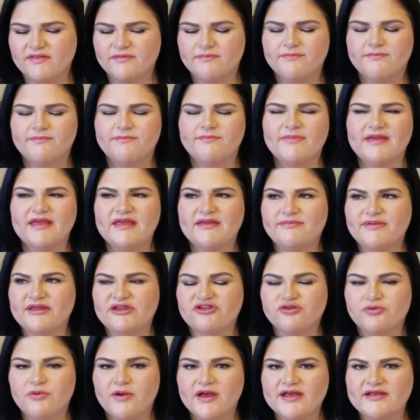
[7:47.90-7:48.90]
maybe
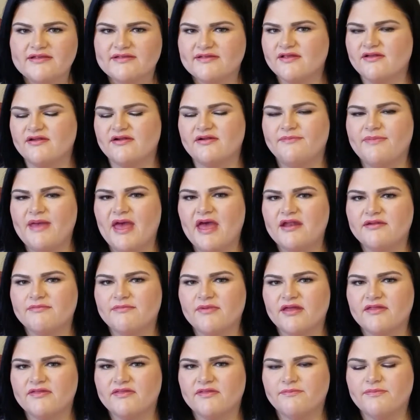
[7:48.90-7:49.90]
twice on a bad
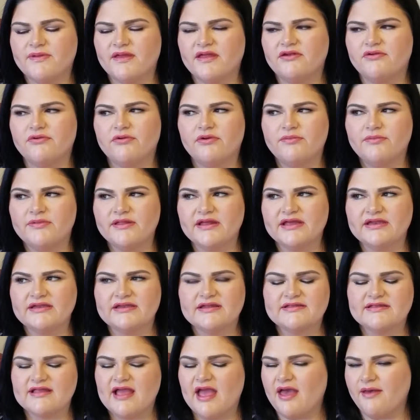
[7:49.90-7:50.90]
month, but normally it
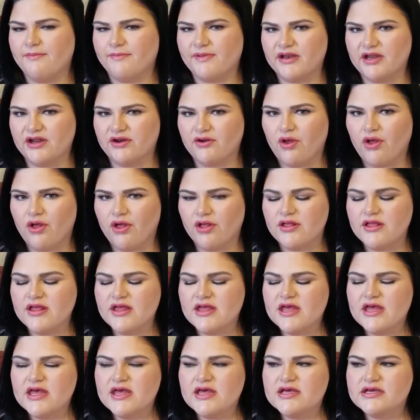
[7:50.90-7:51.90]
doesn't happen at all.
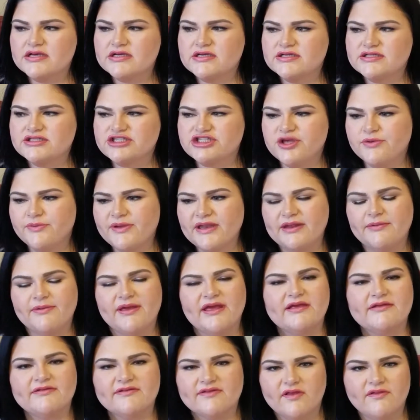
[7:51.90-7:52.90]
So
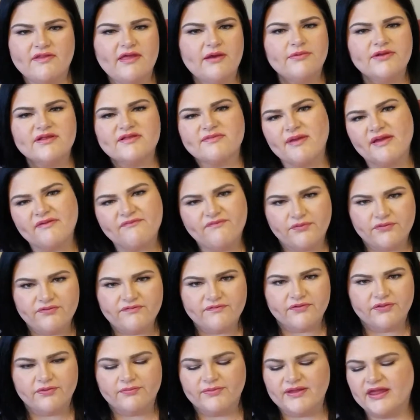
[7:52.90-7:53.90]
anyway, so that was my food
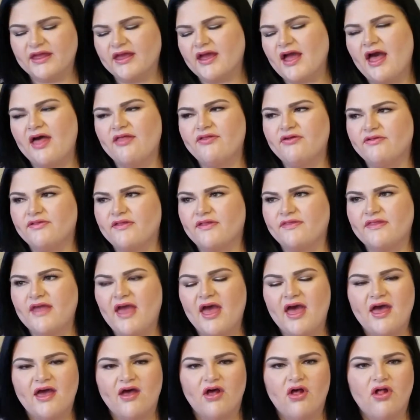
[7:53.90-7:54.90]
for the week. Other than
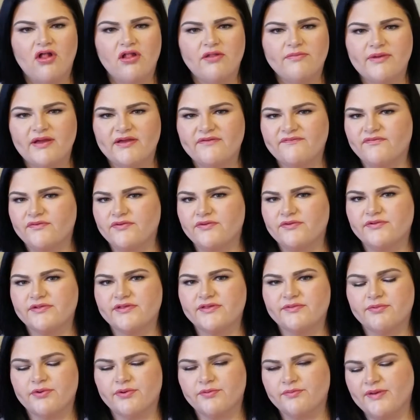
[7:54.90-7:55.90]
that, all my foods
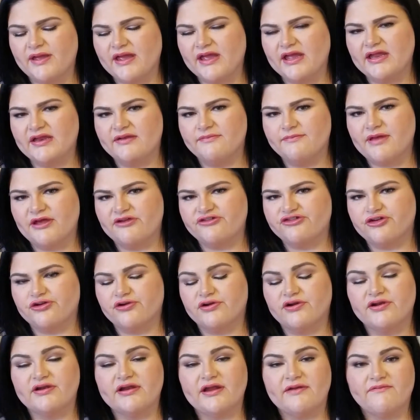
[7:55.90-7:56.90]
were weighed,
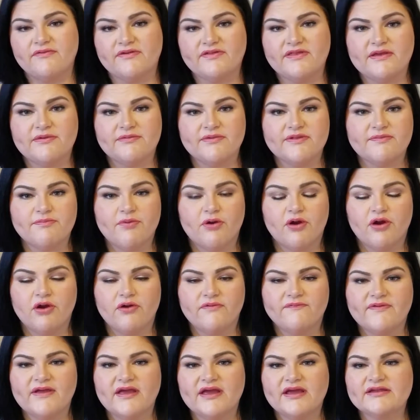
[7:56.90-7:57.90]
measured, everything was
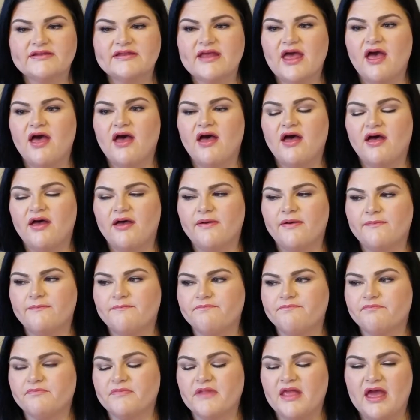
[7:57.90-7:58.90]
perfect. And
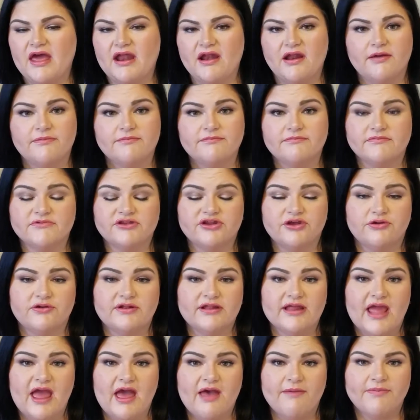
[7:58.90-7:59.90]
I'm
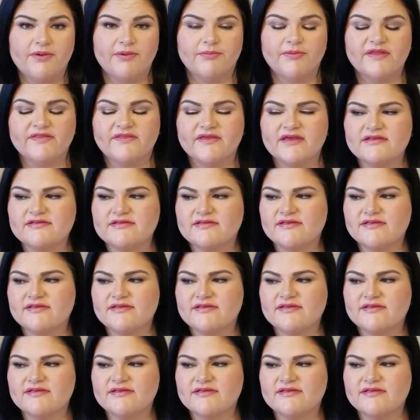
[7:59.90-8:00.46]
totally happy with it.